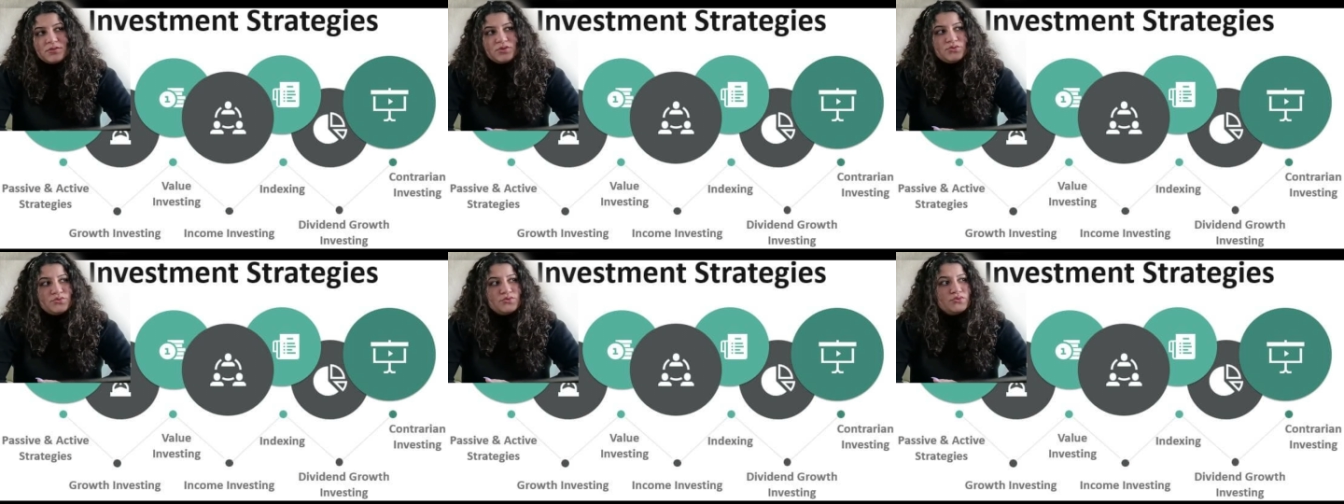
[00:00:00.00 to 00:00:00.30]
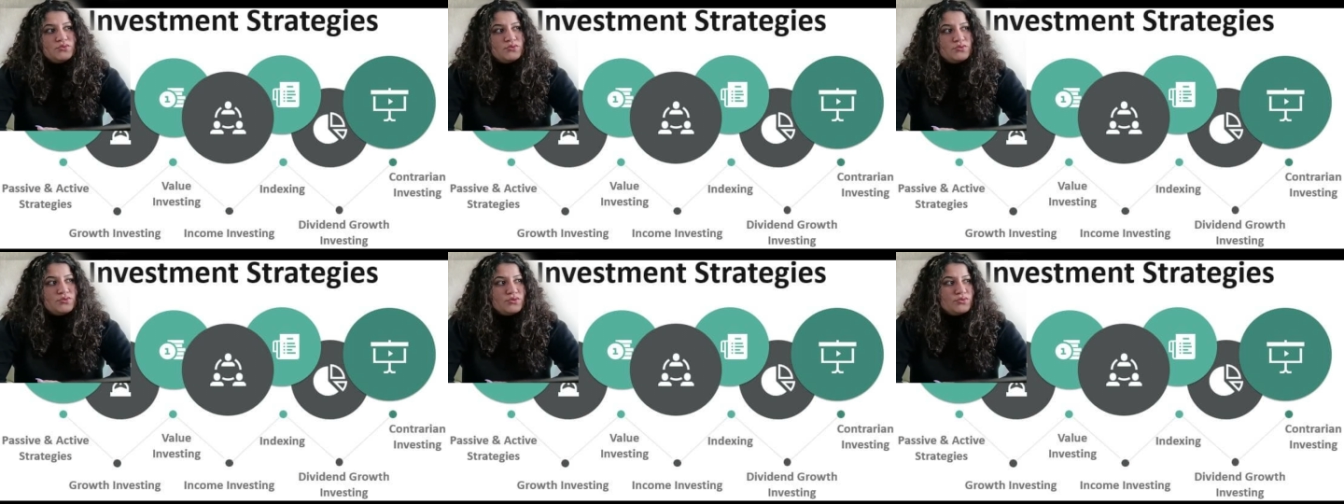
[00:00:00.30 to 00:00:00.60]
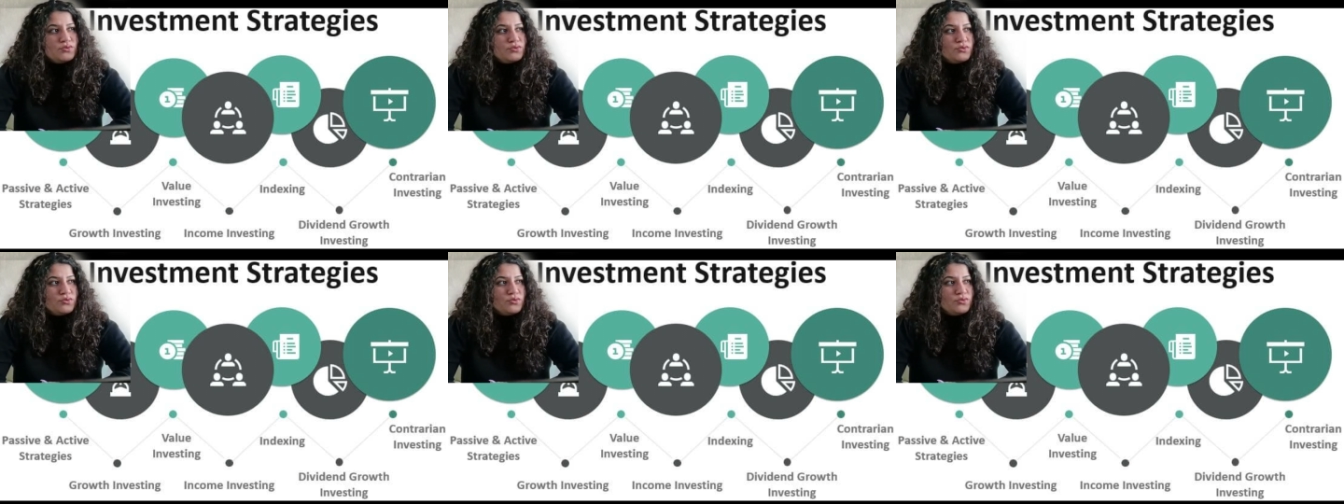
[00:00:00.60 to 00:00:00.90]
to
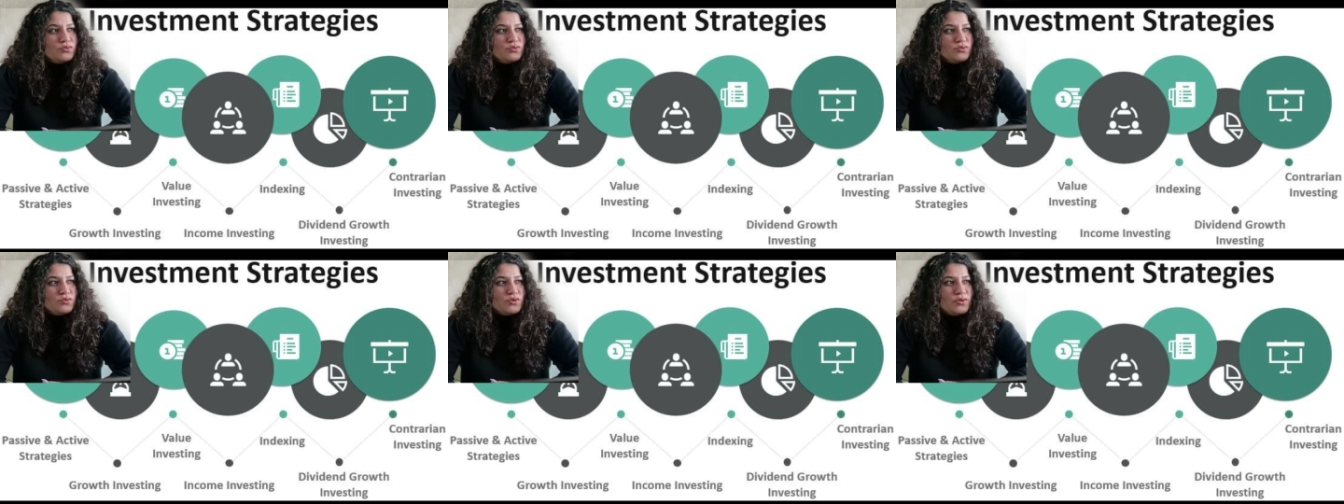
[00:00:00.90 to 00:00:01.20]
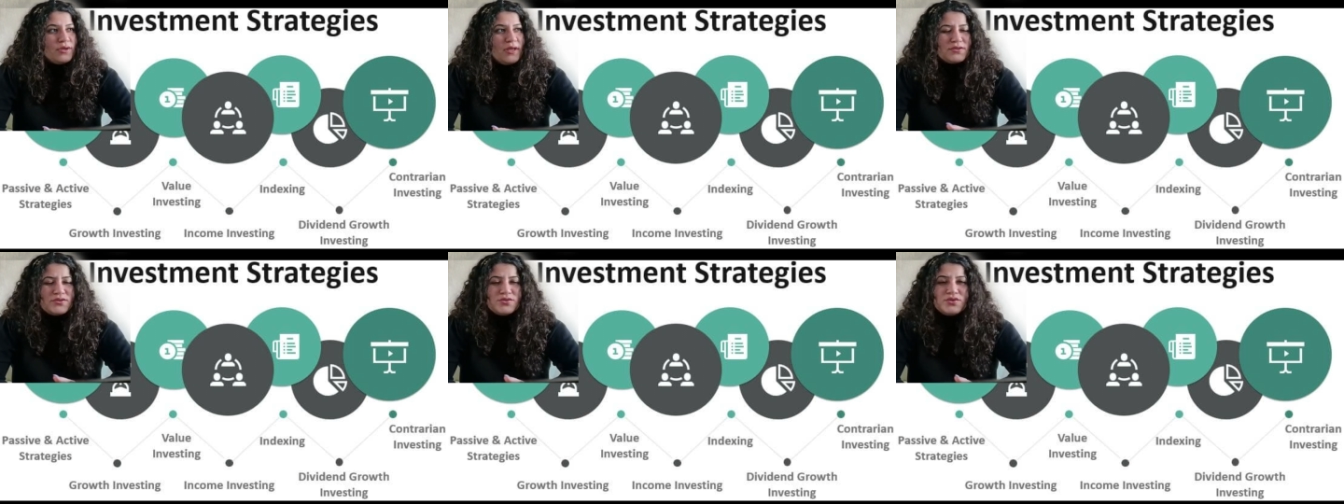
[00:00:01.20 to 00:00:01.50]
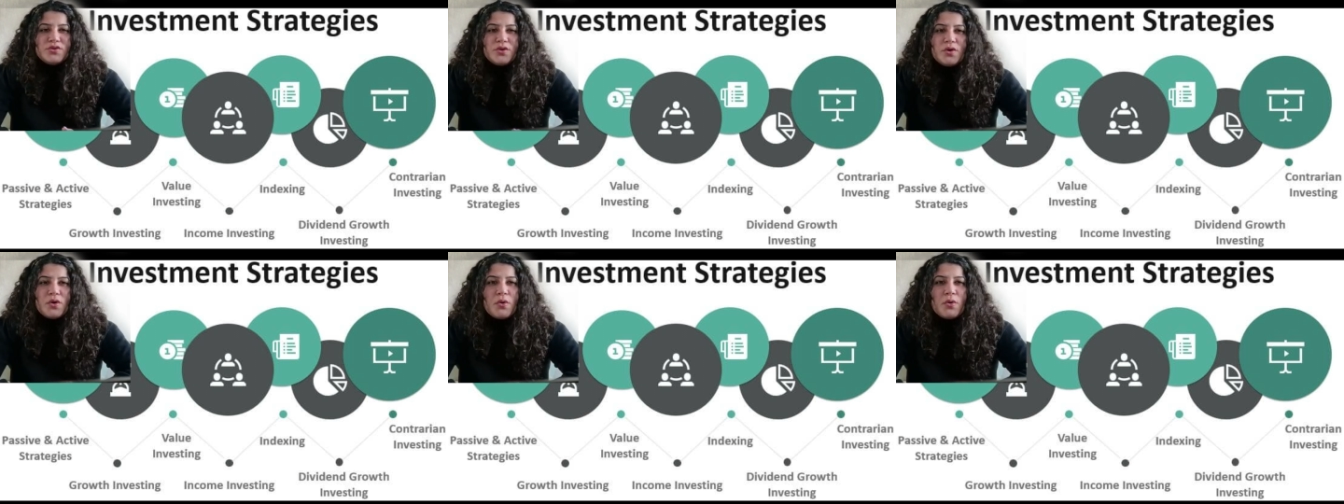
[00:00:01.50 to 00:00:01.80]
get to
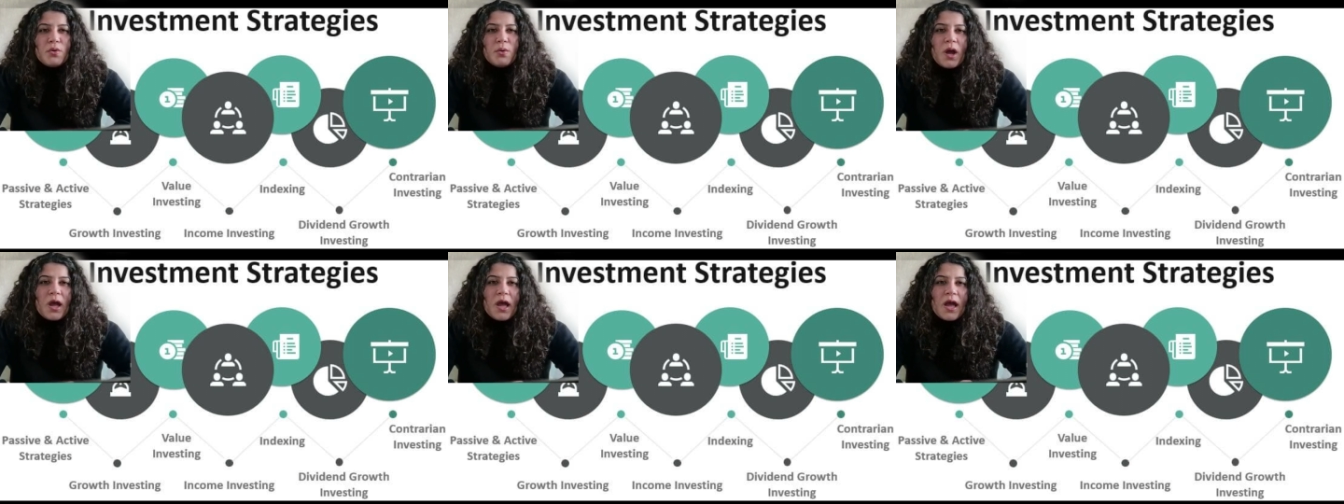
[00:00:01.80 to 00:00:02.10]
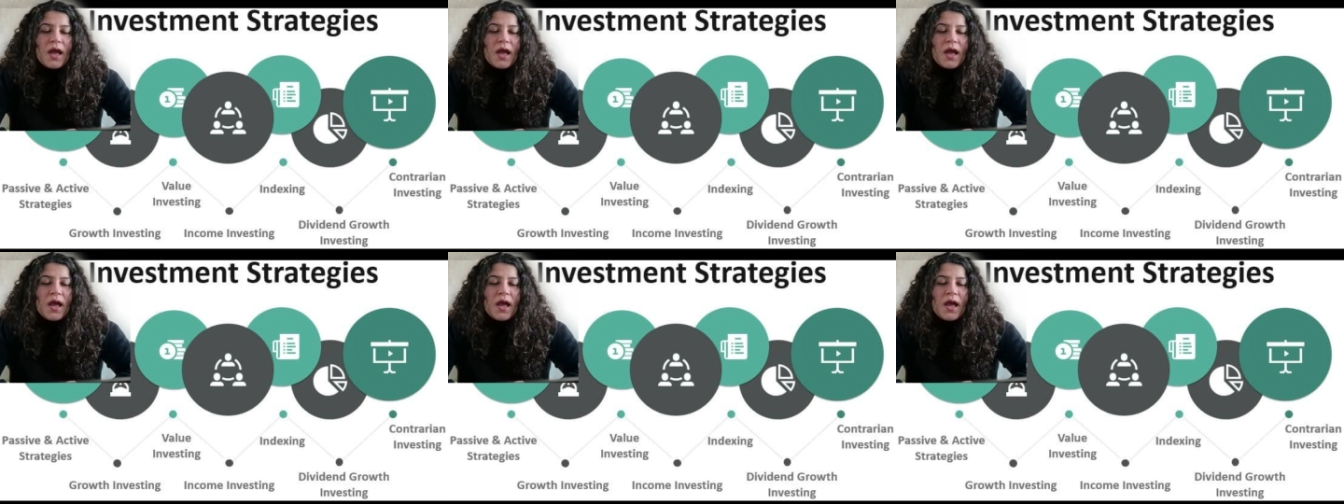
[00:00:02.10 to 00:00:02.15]
know,